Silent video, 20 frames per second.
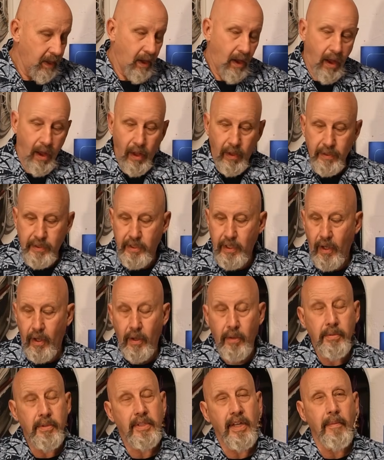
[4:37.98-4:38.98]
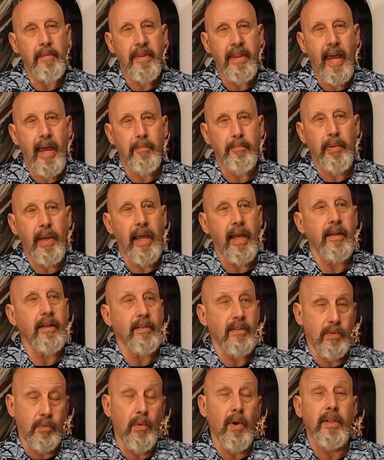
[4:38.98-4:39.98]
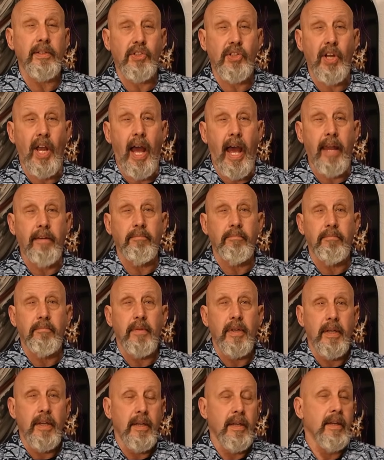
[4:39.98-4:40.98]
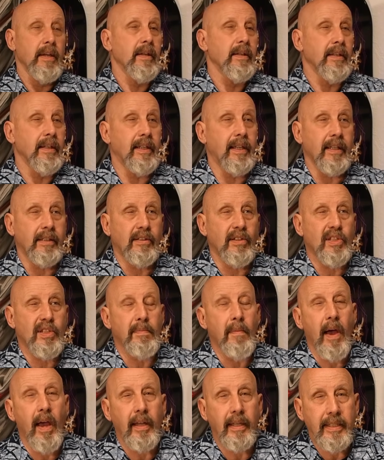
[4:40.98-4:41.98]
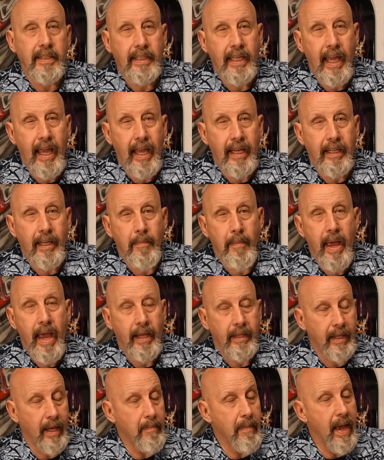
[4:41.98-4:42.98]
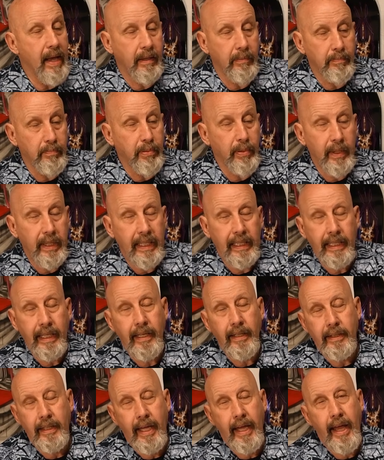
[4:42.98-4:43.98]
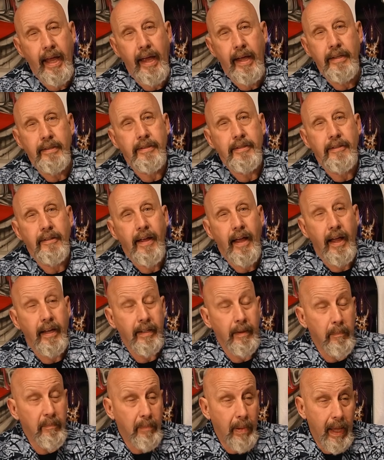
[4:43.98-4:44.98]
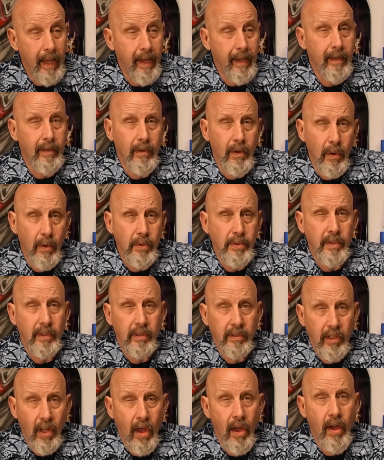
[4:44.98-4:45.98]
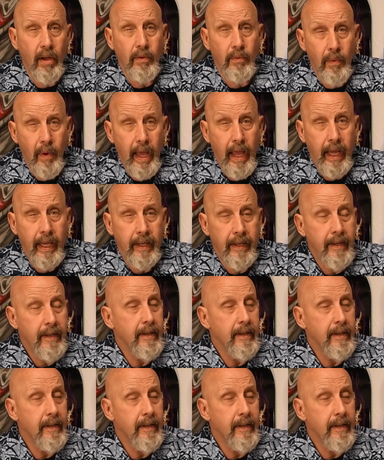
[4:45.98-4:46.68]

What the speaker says: Also, some of that paint, it's one shot. You get the smallest can they make. They make pretty little cans. And the paint goes a long way.